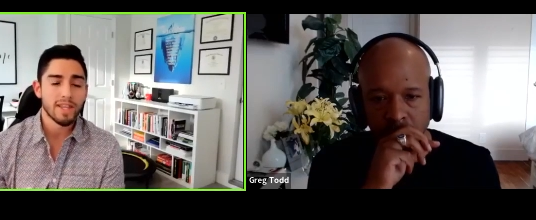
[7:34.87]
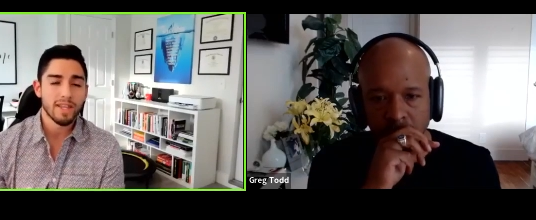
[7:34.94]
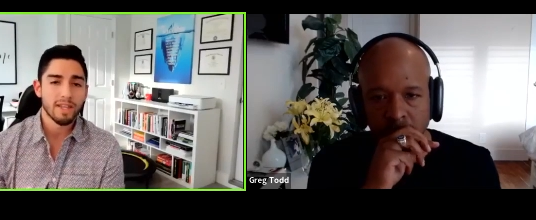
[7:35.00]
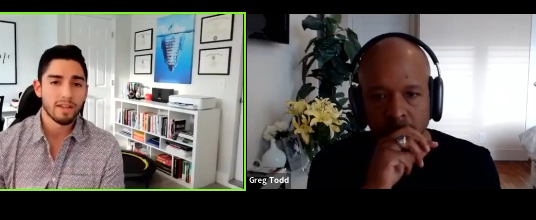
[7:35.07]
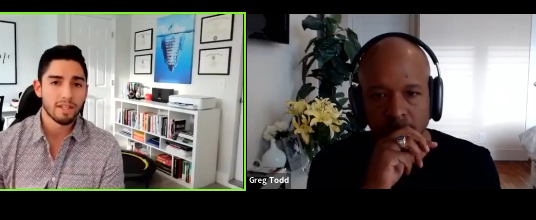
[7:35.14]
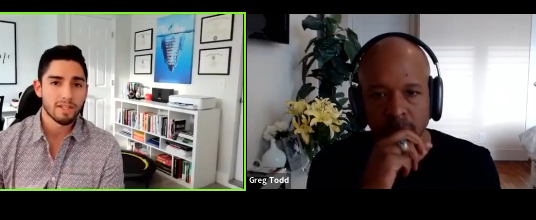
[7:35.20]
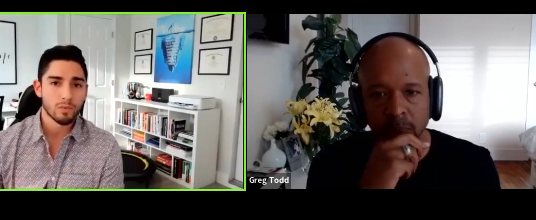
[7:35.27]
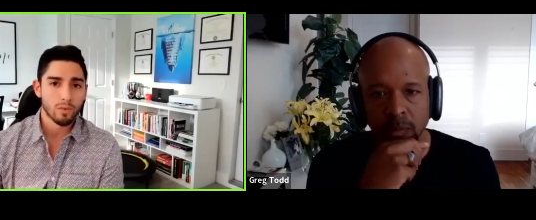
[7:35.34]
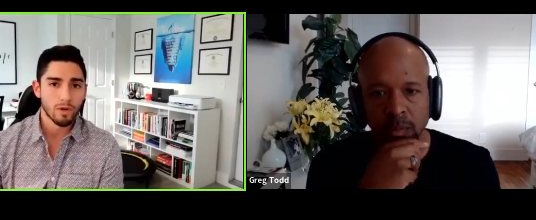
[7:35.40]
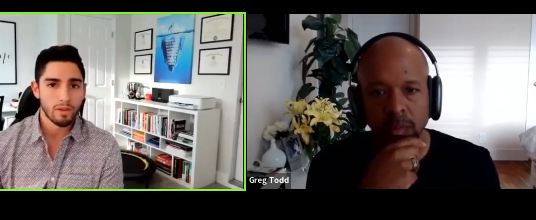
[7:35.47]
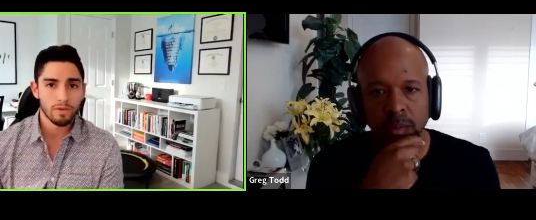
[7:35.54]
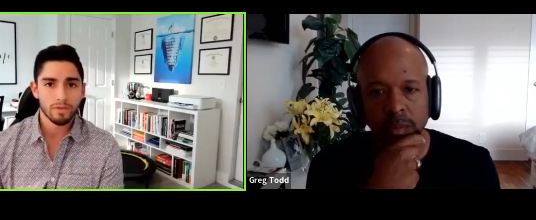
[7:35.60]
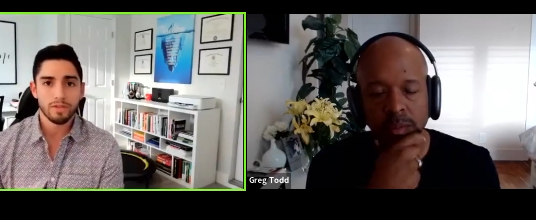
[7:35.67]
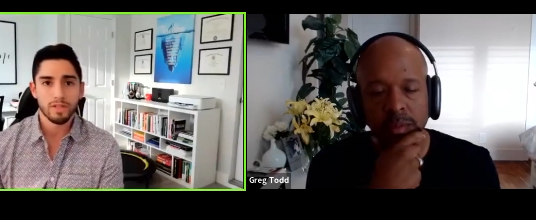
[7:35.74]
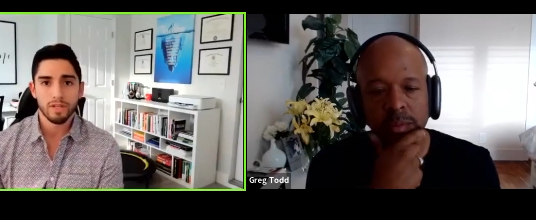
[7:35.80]
Speaker 1: And it's one of
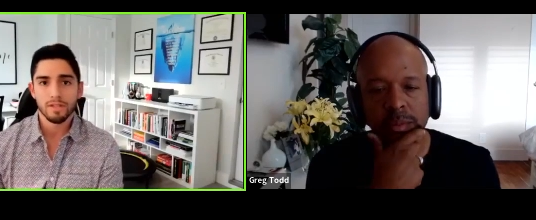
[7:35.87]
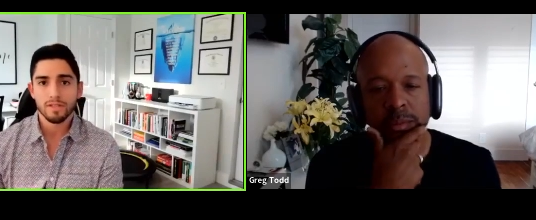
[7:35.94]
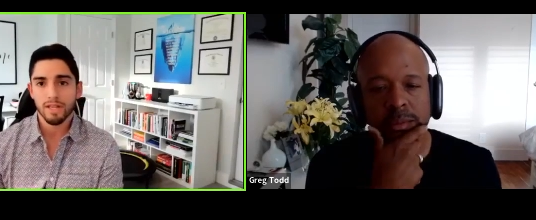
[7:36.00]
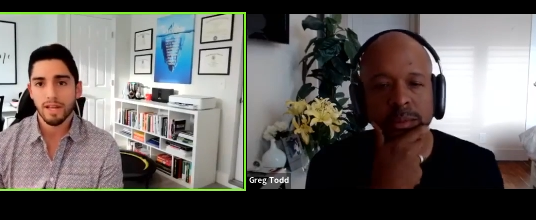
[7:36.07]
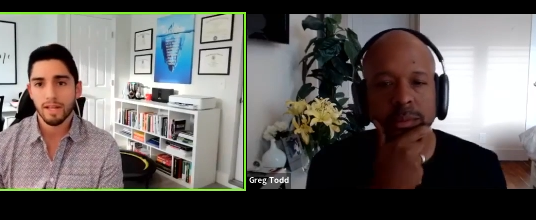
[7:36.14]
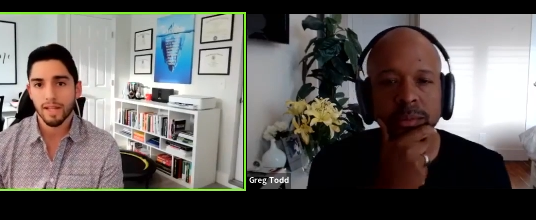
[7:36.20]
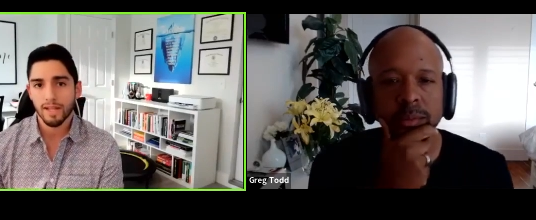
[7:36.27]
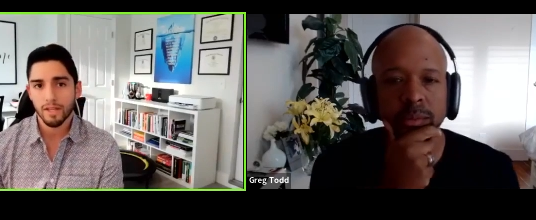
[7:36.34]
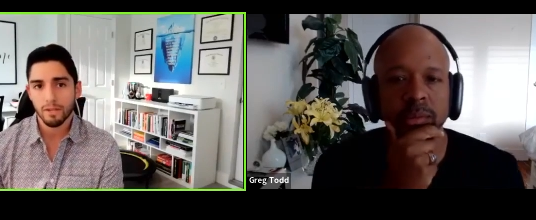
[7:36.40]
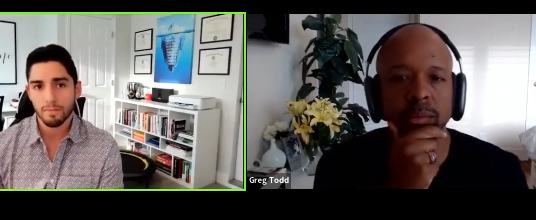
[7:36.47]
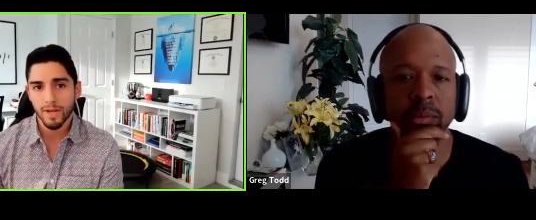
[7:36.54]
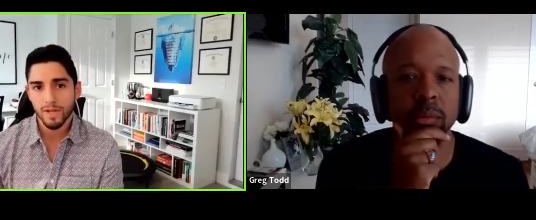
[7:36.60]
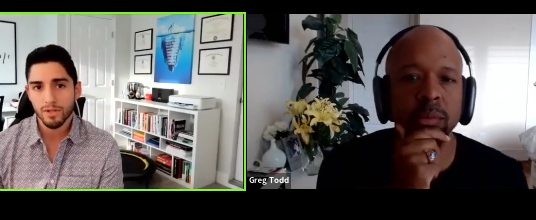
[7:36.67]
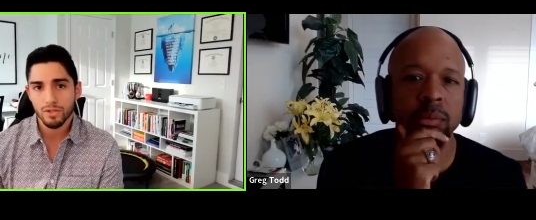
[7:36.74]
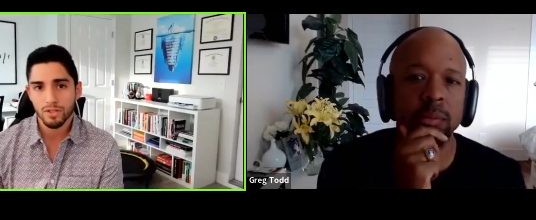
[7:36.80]
those things that, like you
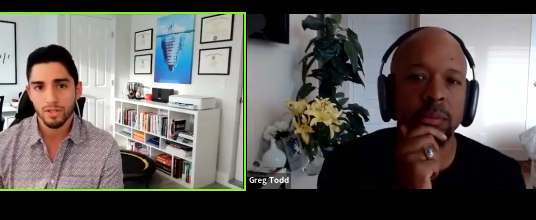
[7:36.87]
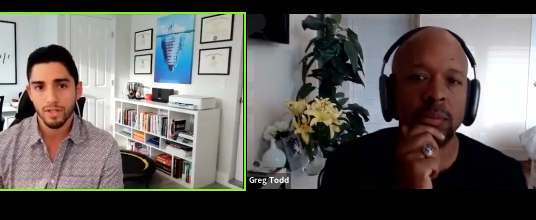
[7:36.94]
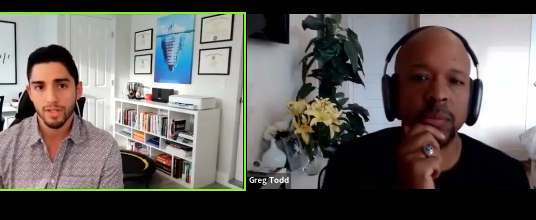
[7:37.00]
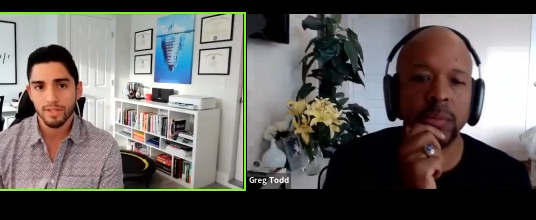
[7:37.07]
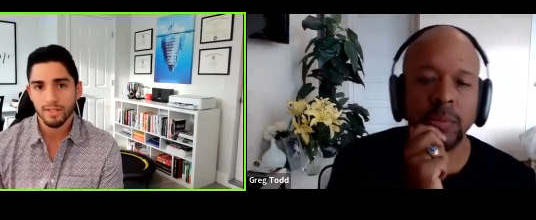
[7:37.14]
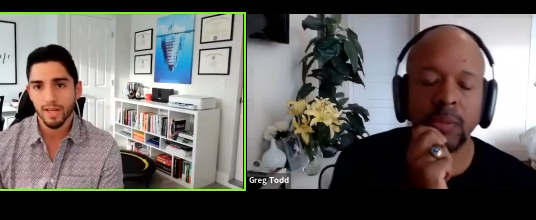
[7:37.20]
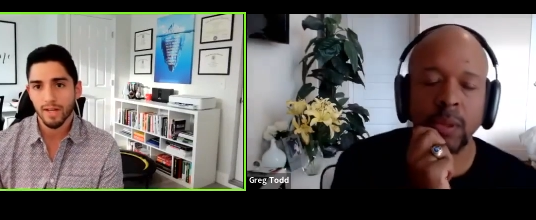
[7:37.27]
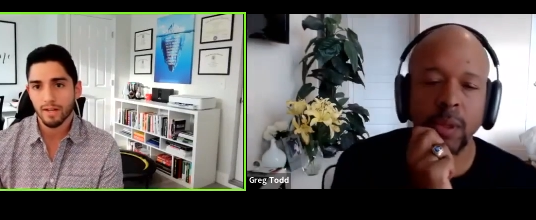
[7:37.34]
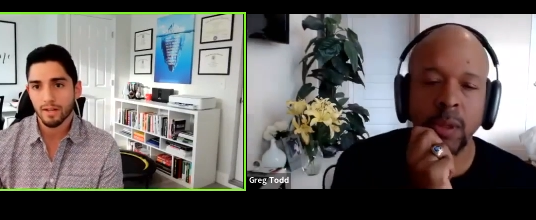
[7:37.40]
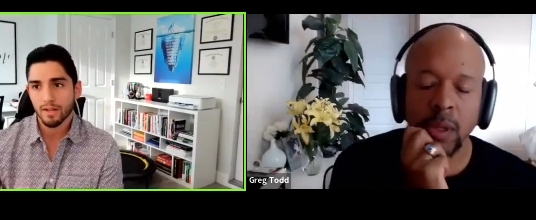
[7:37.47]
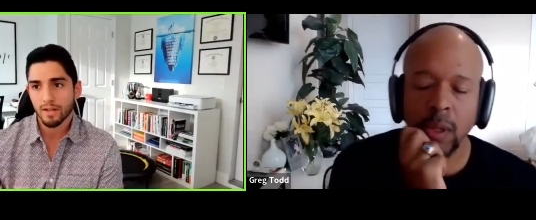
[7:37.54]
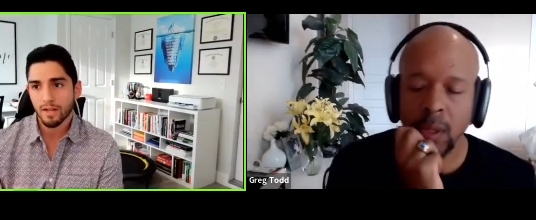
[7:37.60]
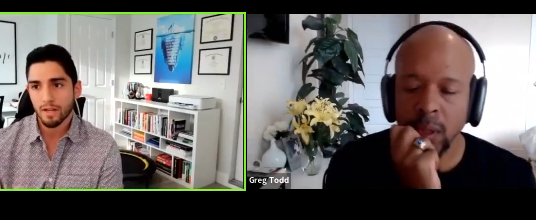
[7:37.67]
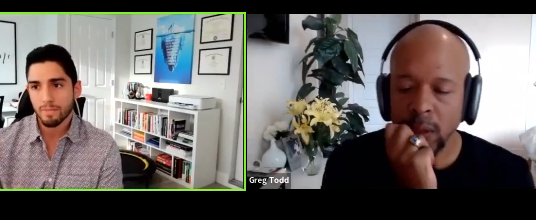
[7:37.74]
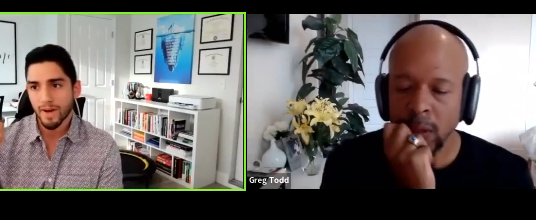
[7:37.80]
mentioned, it's not
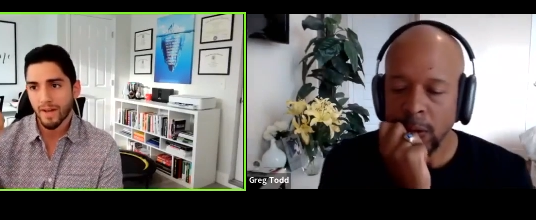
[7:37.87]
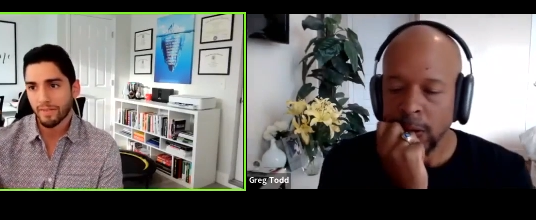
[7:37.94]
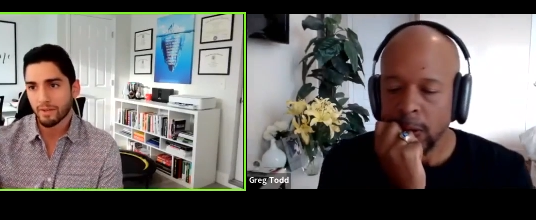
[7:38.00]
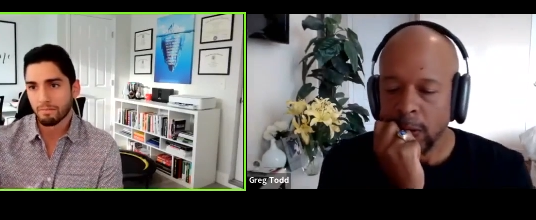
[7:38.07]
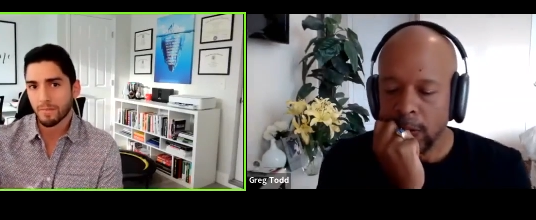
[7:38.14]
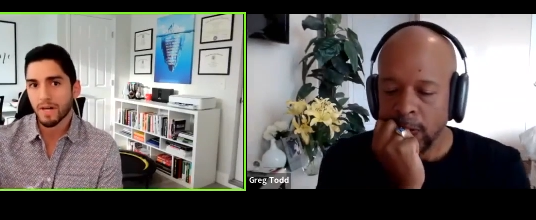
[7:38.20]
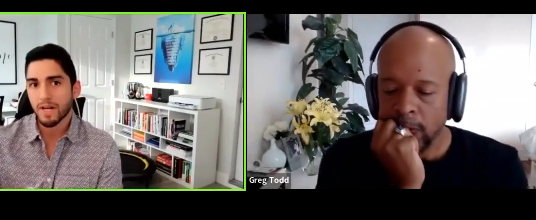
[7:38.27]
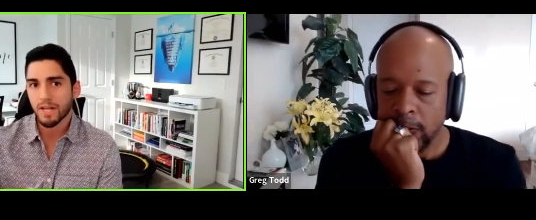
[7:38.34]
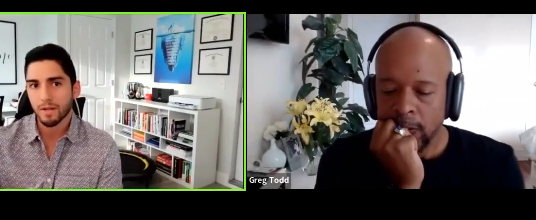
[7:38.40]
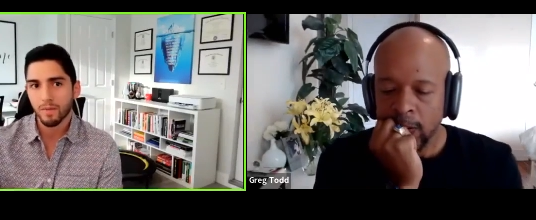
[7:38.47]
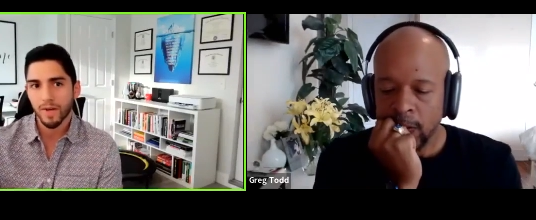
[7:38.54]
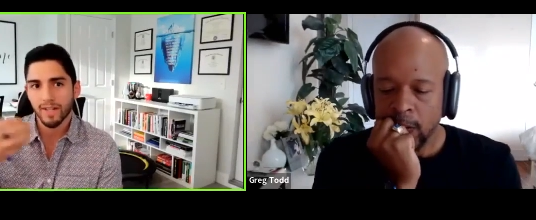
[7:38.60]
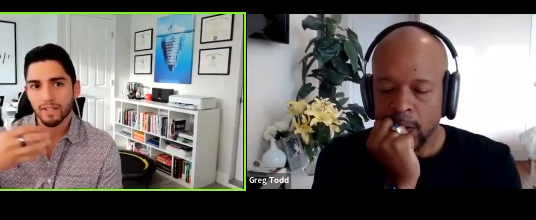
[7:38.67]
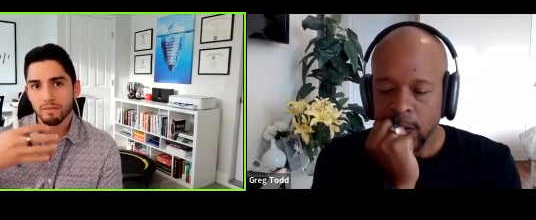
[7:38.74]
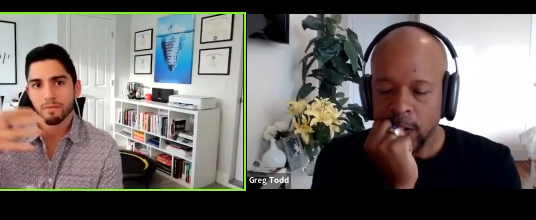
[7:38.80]
about the money, right?
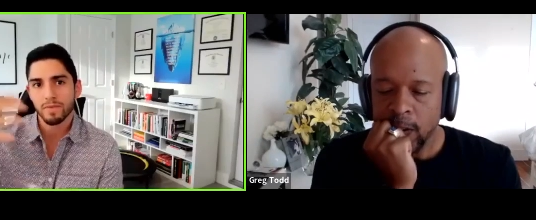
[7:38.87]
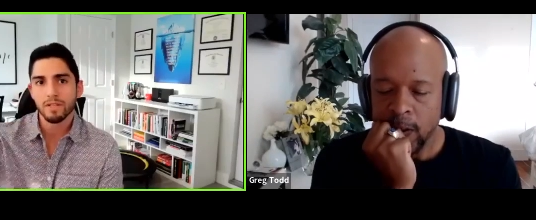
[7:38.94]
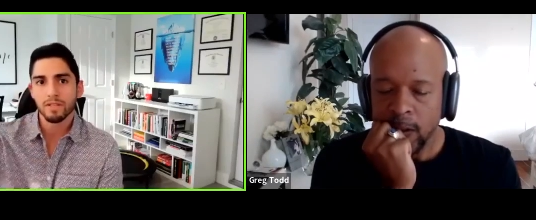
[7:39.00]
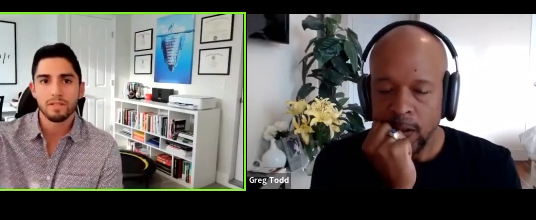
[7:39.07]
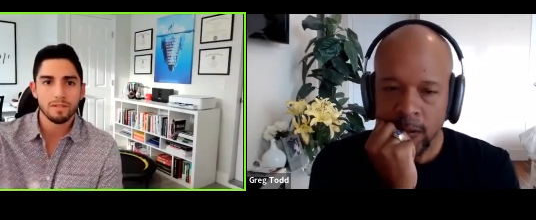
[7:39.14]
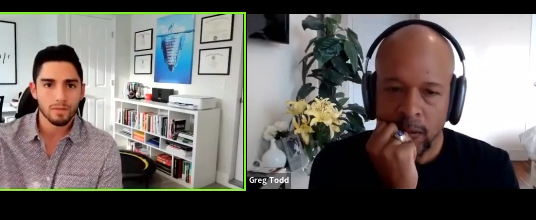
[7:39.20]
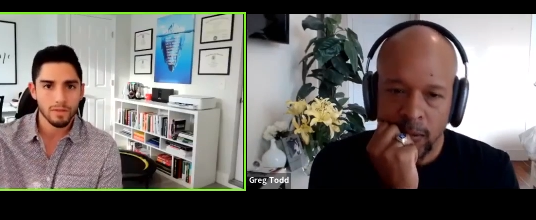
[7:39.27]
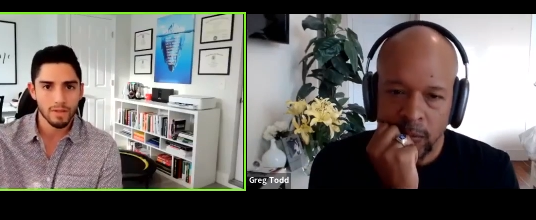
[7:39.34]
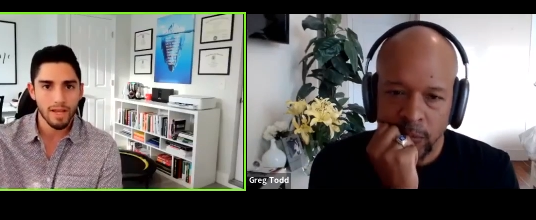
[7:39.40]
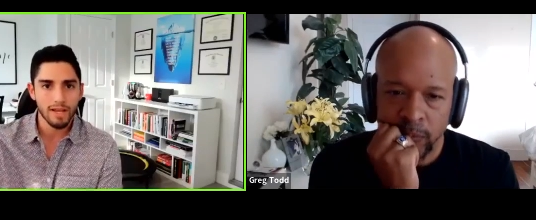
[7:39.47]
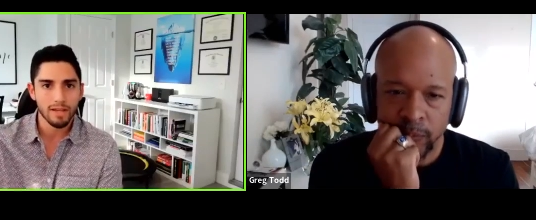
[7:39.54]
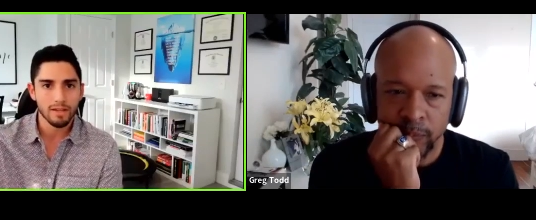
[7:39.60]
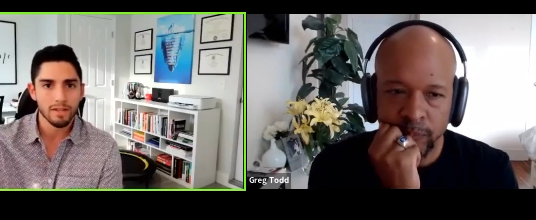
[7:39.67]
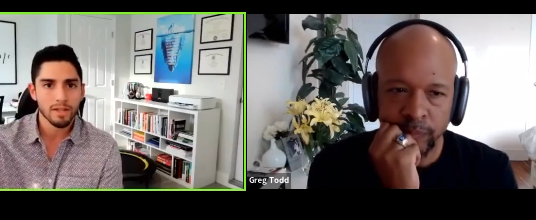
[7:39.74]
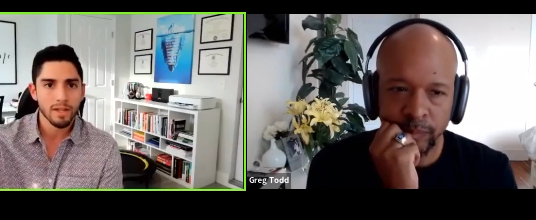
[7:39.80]
It's a means to an
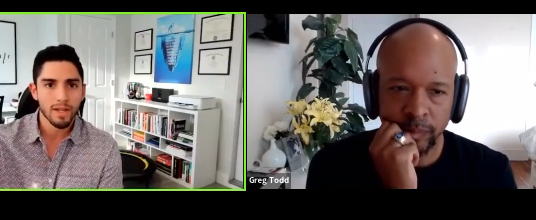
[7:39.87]
end.